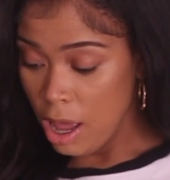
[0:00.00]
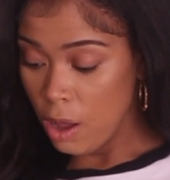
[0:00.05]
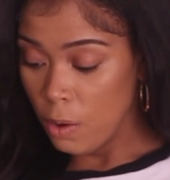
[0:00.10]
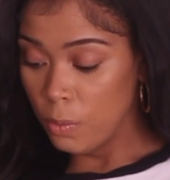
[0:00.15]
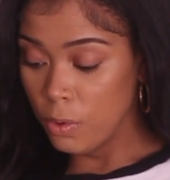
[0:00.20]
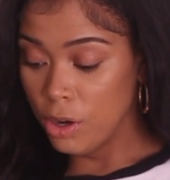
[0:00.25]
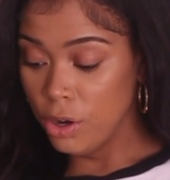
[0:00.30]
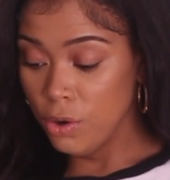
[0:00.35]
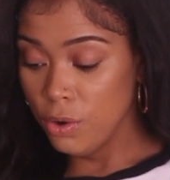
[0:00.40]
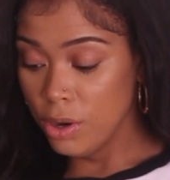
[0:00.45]

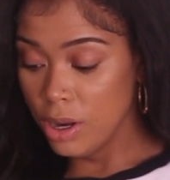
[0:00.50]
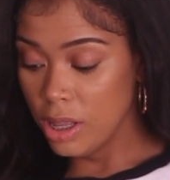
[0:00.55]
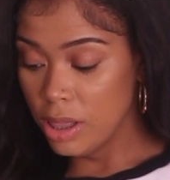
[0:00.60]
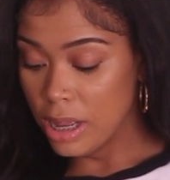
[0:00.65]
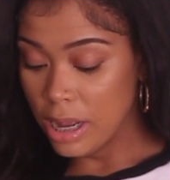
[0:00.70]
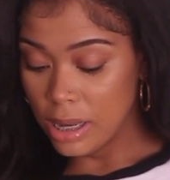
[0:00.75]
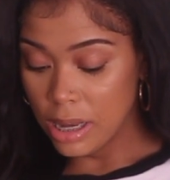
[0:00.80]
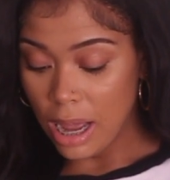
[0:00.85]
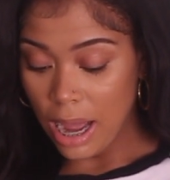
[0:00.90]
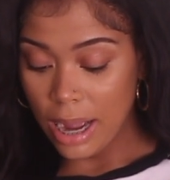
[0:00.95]
We do need
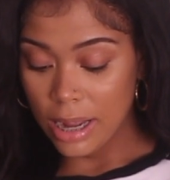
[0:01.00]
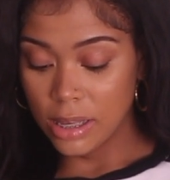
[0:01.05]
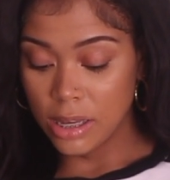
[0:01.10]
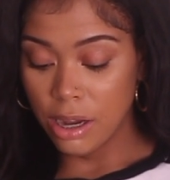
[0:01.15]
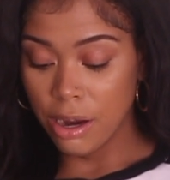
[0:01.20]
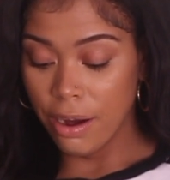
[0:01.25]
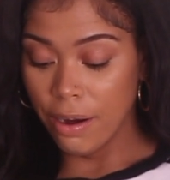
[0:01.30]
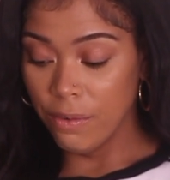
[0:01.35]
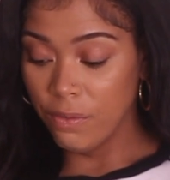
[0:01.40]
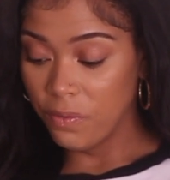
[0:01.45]
that
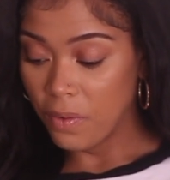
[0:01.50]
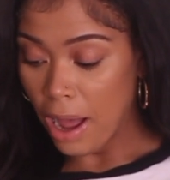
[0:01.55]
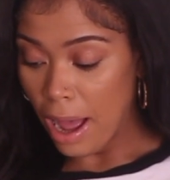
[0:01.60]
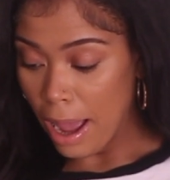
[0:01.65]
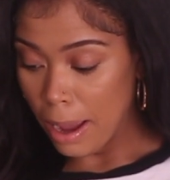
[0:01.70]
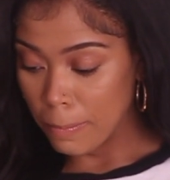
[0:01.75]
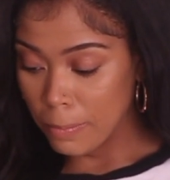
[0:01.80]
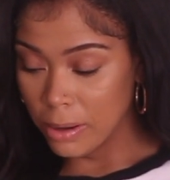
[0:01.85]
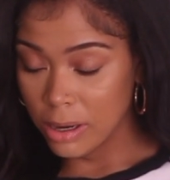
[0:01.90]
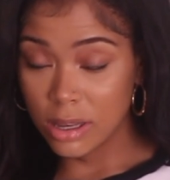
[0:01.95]
dietary
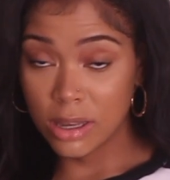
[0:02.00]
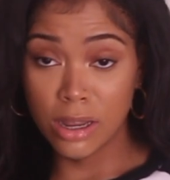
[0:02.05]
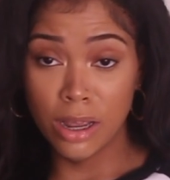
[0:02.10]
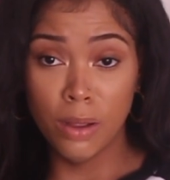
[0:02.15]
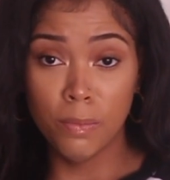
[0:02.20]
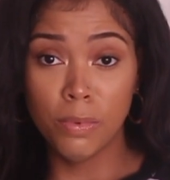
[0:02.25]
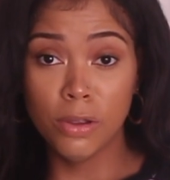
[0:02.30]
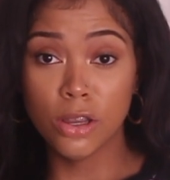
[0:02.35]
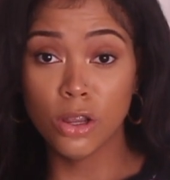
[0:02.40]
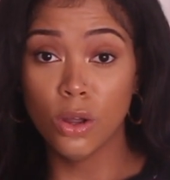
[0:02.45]
fiber to
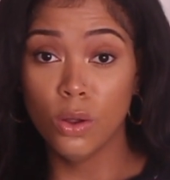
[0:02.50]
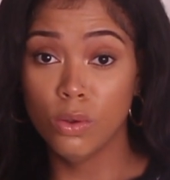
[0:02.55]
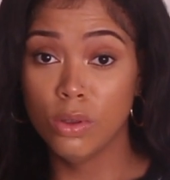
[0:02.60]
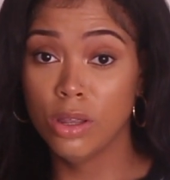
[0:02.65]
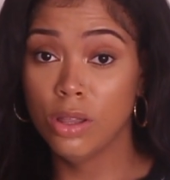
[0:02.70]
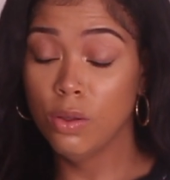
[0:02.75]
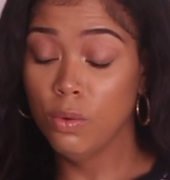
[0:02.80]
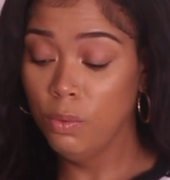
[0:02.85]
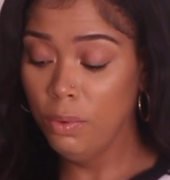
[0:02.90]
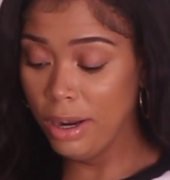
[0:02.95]
help us go
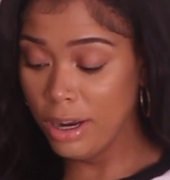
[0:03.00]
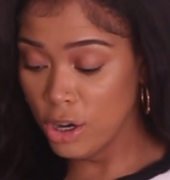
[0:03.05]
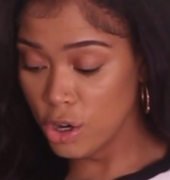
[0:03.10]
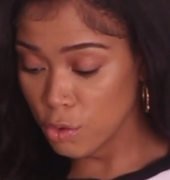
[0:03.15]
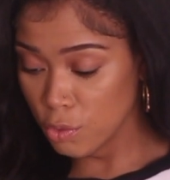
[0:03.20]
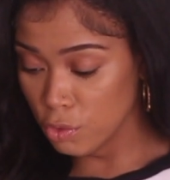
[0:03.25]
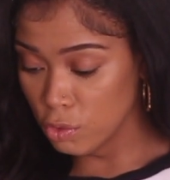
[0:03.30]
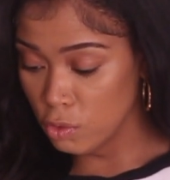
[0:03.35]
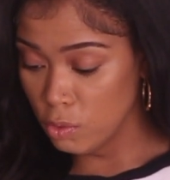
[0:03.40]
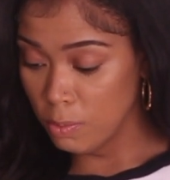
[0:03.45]
to the
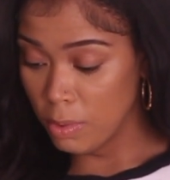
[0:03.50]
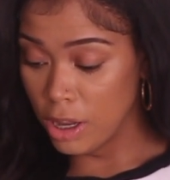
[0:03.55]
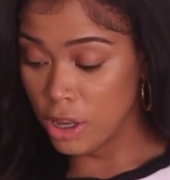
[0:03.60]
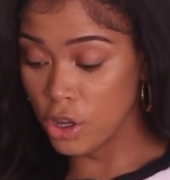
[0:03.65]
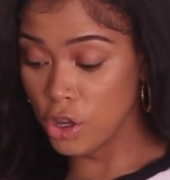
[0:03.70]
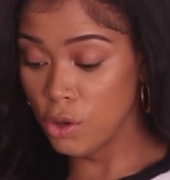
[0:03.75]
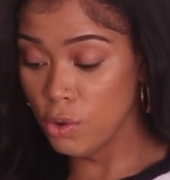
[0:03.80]
restroom and